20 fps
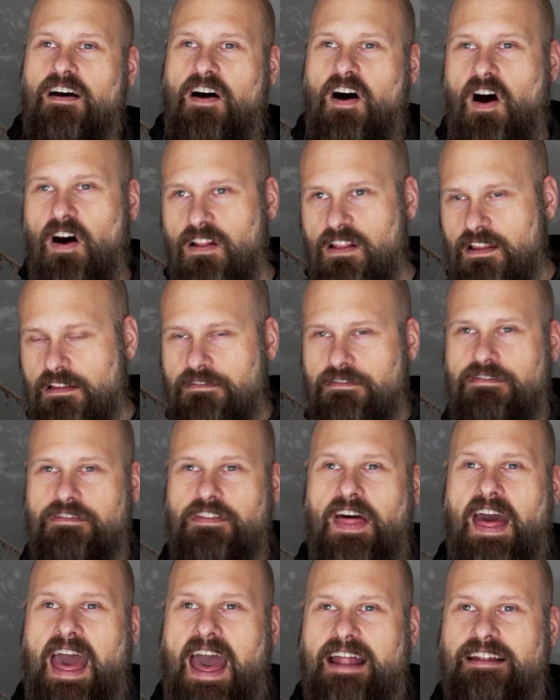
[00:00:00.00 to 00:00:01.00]
all of
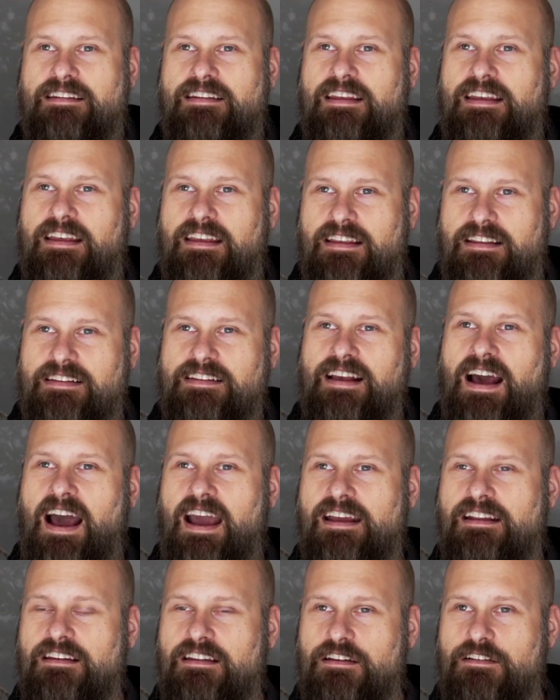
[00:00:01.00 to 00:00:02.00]
that is
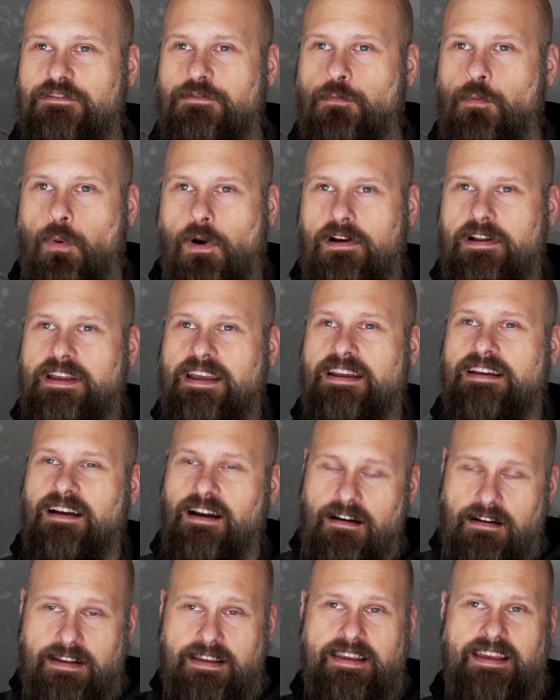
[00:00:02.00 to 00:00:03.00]
kind of working
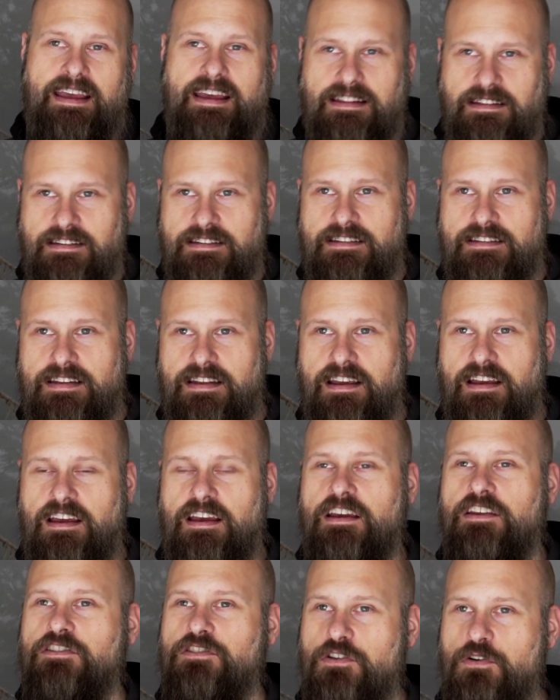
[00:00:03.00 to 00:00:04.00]
against
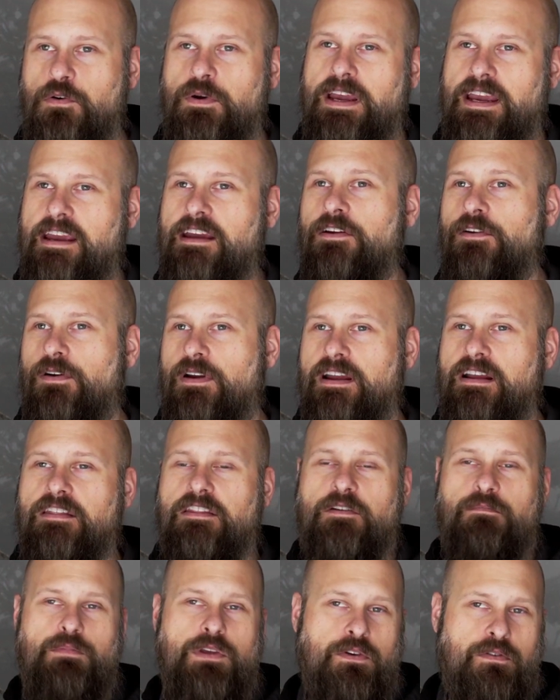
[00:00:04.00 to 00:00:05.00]
you hearing
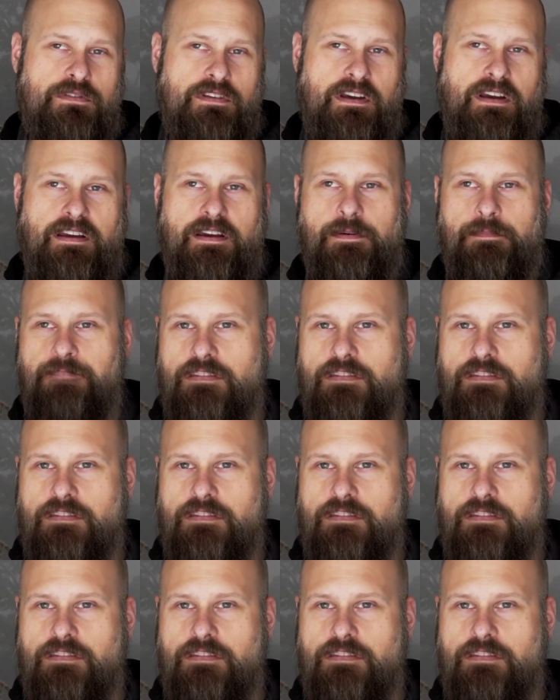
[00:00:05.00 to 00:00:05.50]
the music.